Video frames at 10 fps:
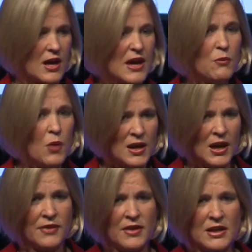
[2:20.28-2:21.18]
It went
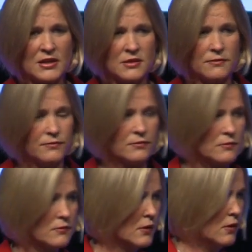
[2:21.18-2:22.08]
like this
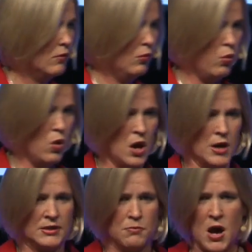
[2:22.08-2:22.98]

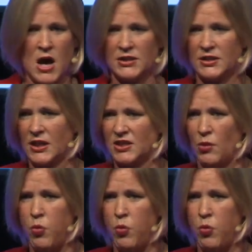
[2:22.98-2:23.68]
Where's my sexy